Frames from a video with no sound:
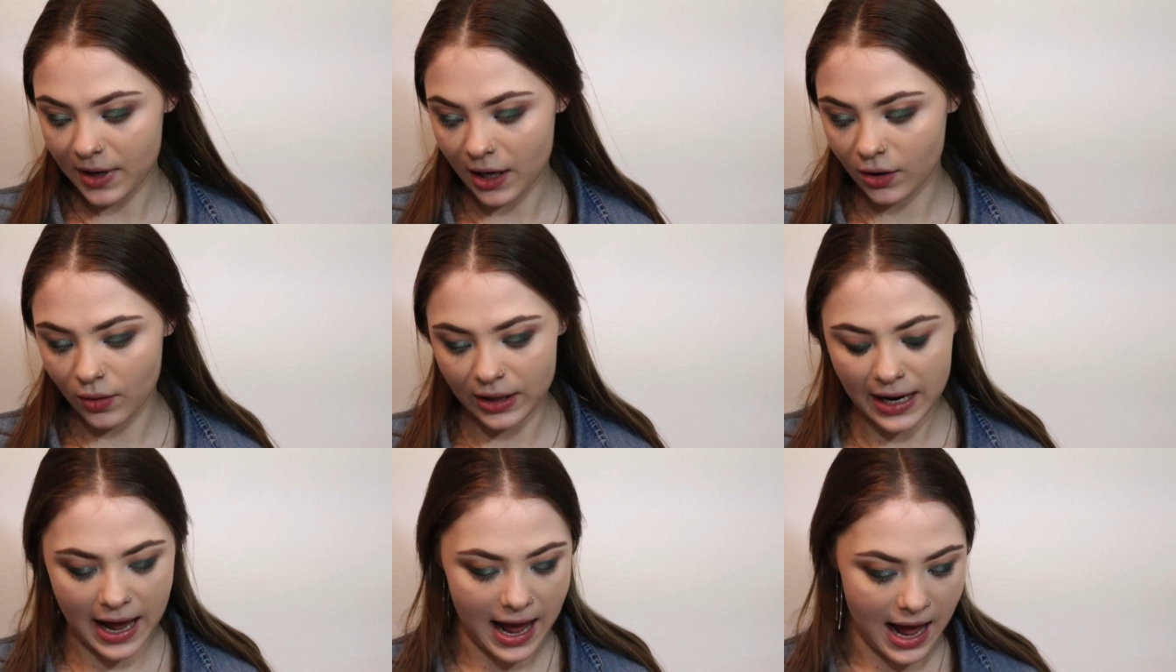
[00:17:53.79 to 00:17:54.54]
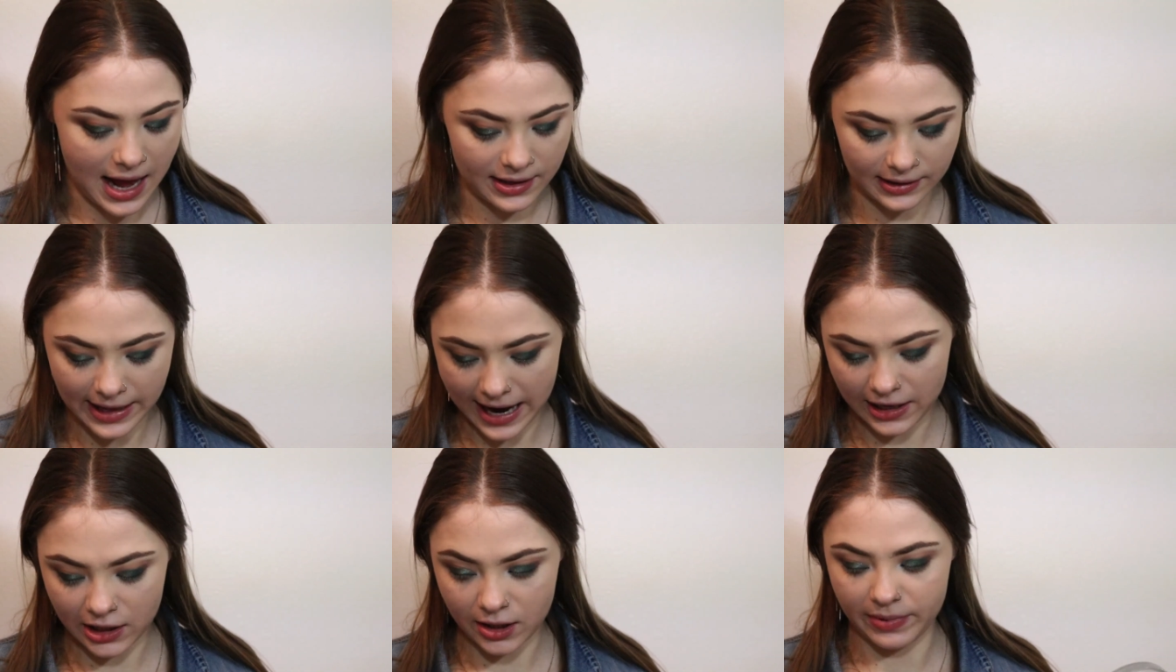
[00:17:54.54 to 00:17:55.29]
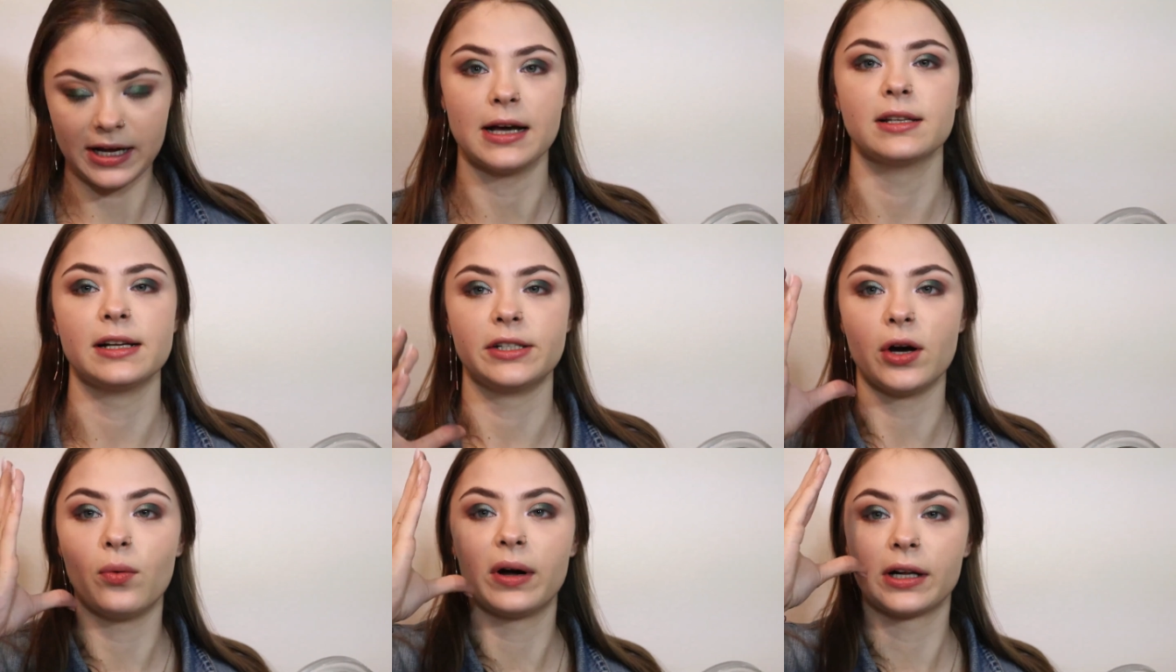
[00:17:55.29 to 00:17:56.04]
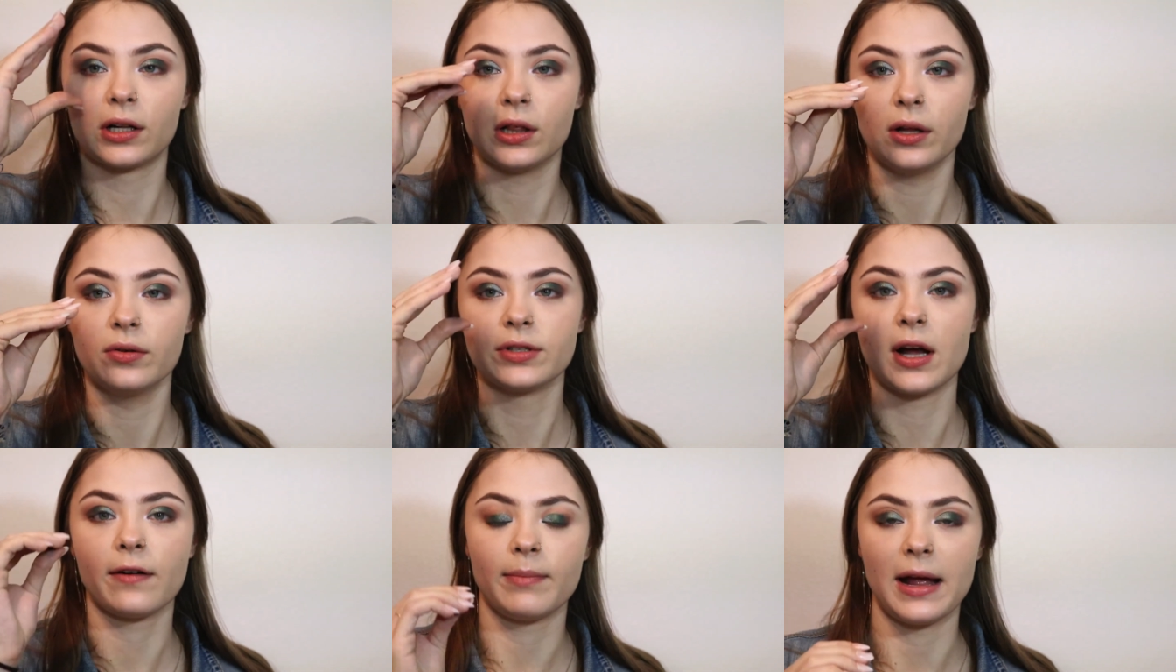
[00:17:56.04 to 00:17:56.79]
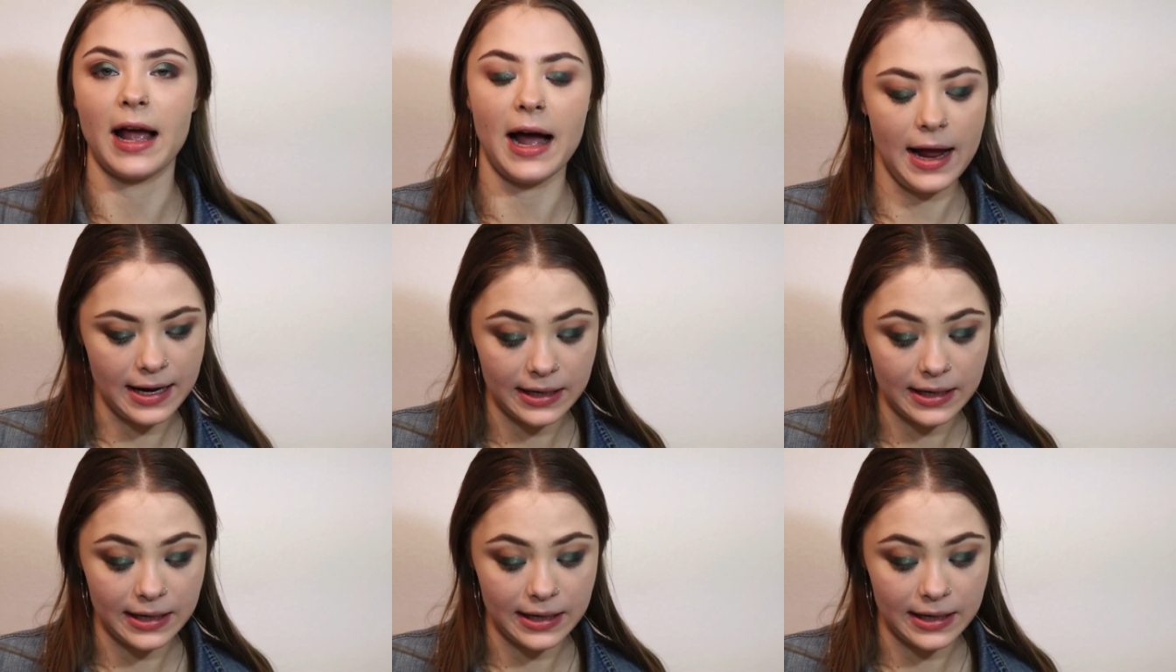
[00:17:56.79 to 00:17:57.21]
not going to add liner because I don't want to close off my eye